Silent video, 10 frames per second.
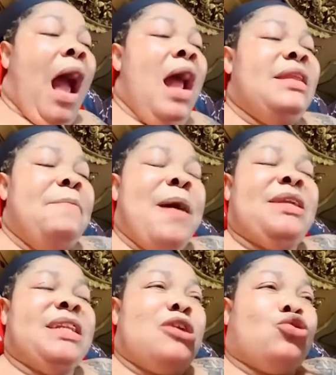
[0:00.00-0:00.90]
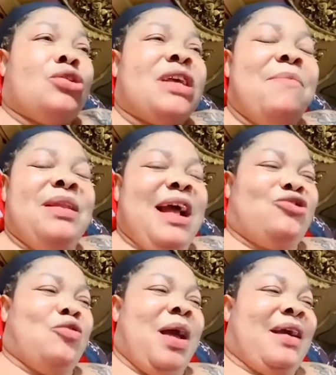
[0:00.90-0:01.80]
and di be jira social
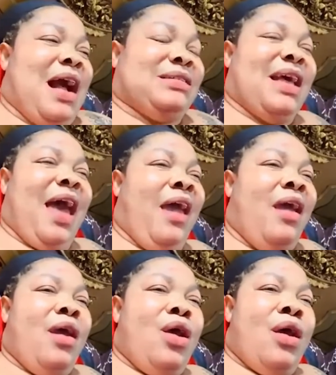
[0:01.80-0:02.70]
media so be kan say